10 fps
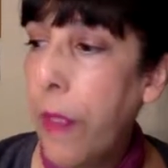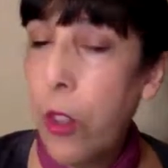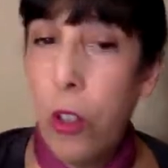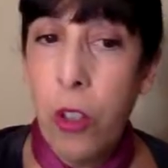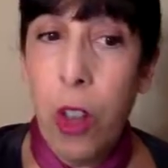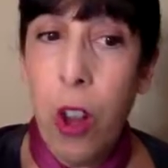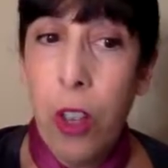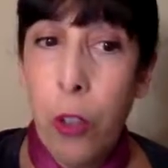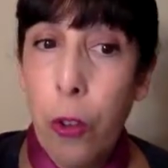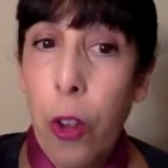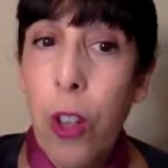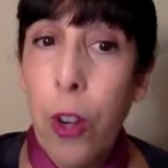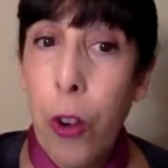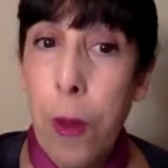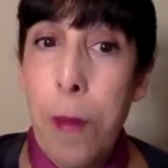Just the
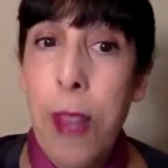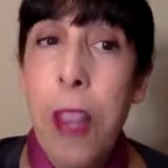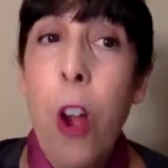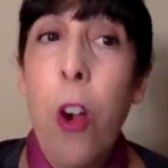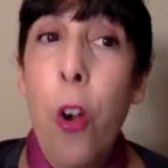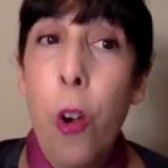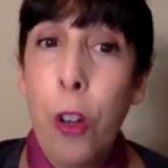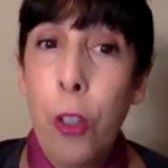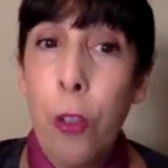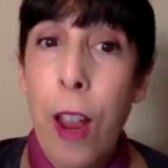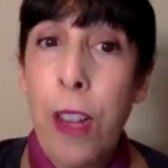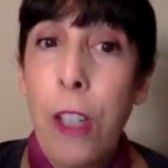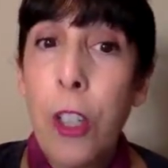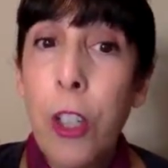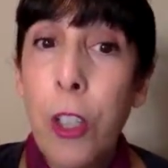creamy
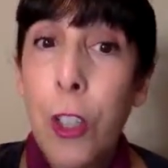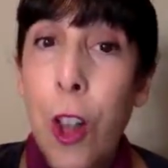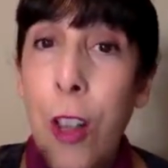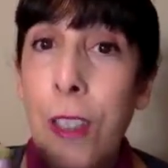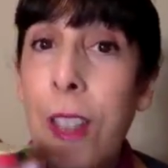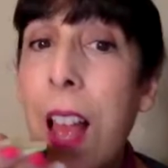horseradish sauce.